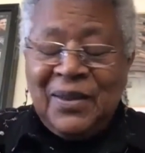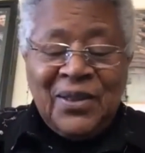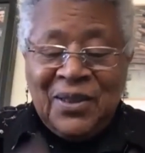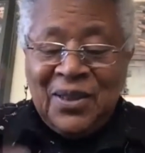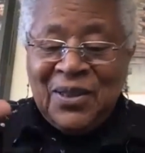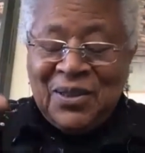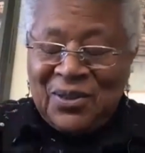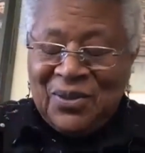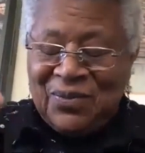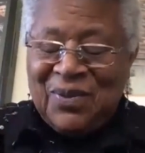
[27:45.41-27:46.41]
This is
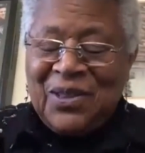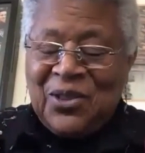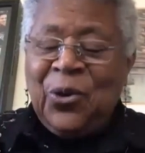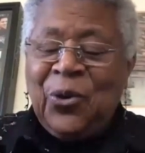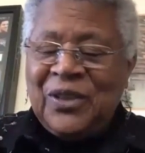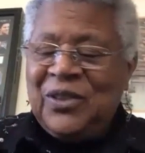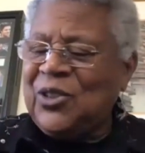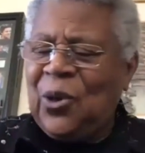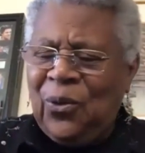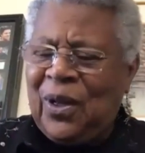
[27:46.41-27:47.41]
the story is
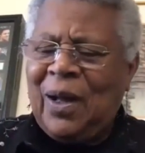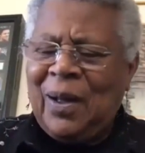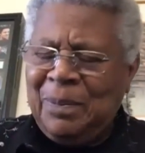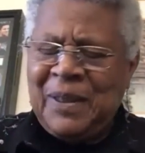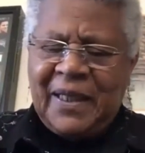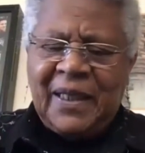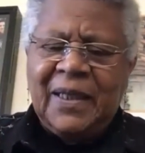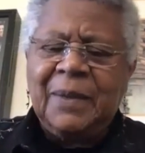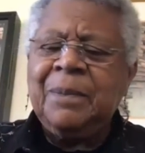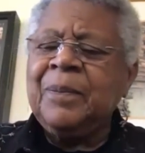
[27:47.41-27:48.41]
so
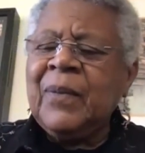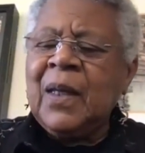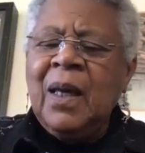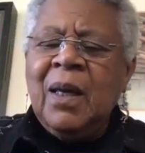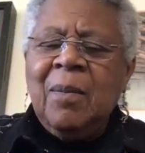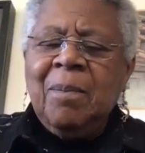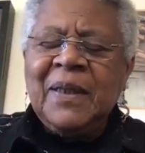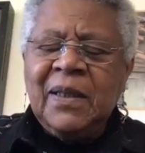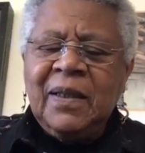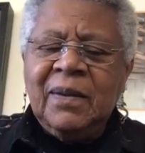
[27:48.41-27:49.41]
complicated,
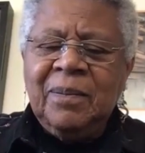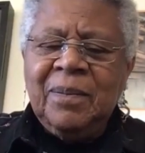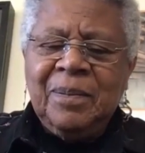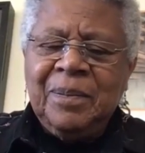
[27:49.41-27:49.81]
but the